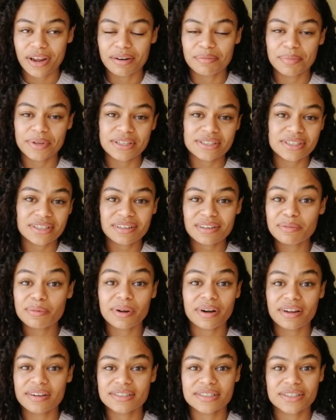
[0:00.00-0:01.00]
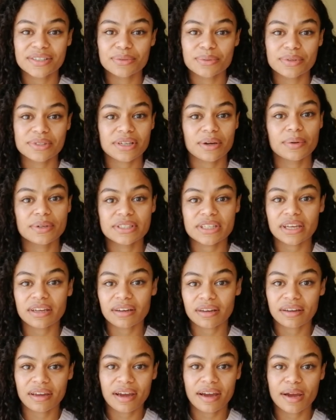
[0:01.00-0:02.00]
and basically what I did was I would
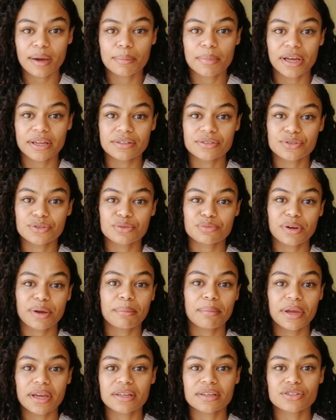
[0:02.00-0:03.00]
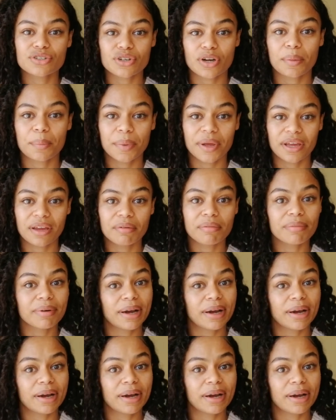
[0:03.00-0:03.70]
take a cab and do my main shopping,